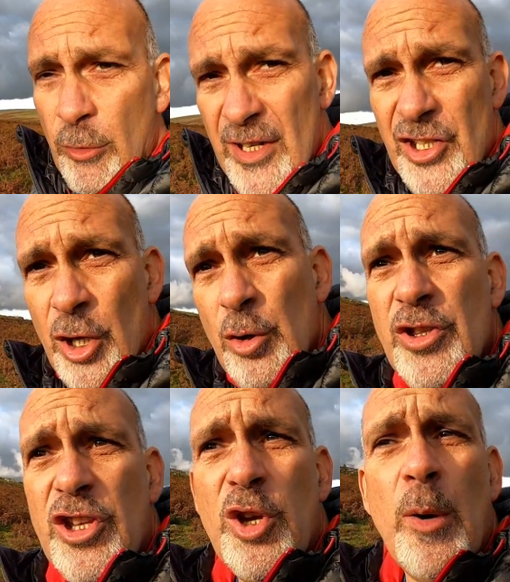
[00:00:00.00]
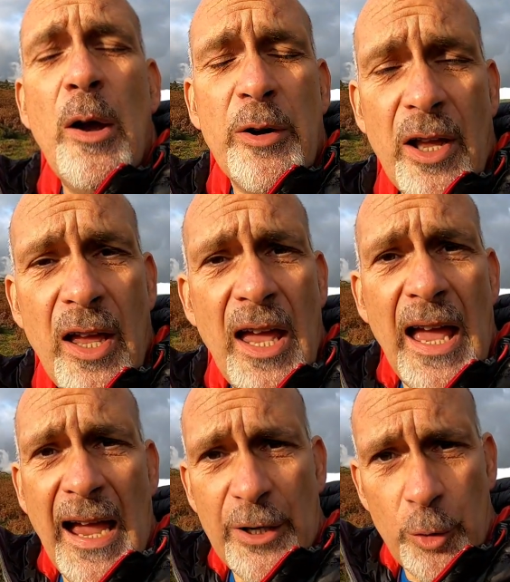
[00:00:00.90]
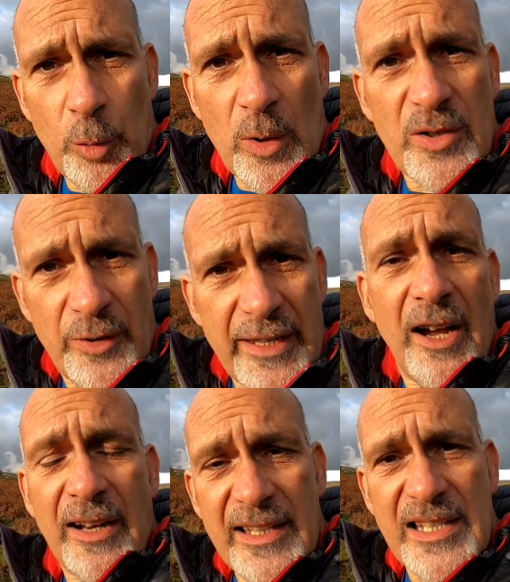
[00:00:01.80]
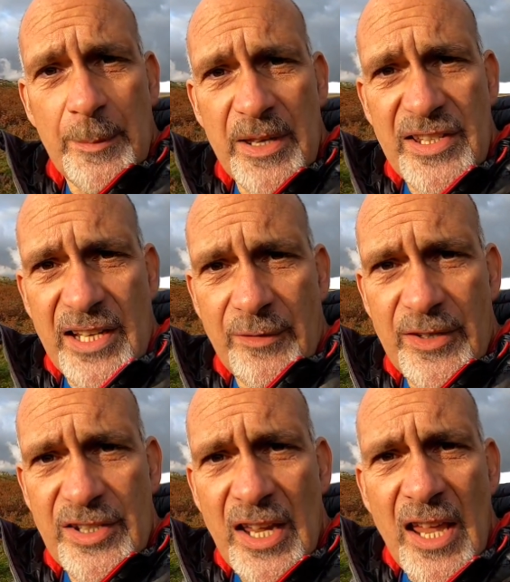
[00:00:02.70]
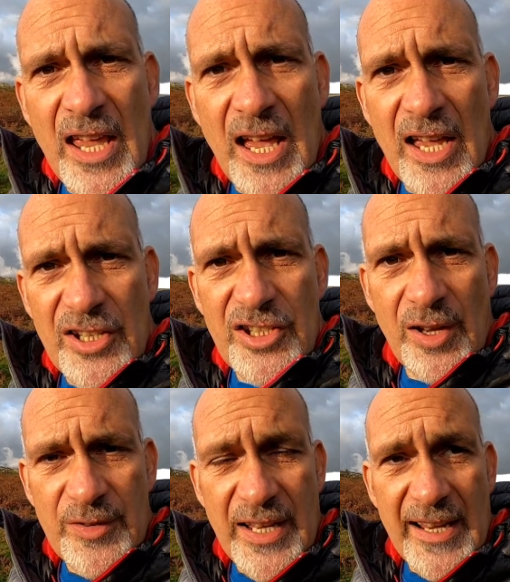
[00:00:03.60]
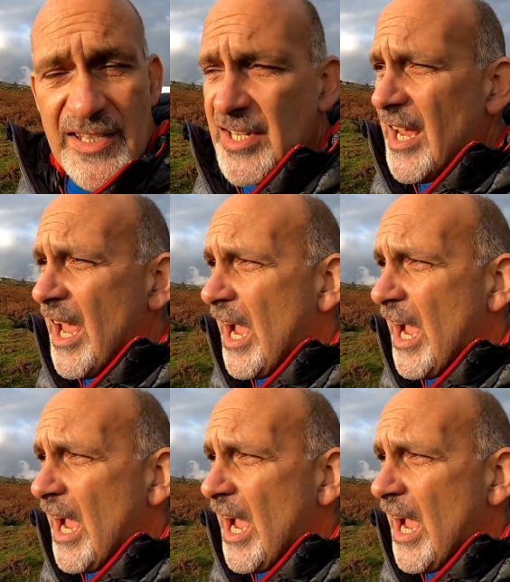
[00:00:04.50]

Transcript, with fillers: Chris, who's the new owner at OookWorks, very kindly sent me a set of his stuff sacks.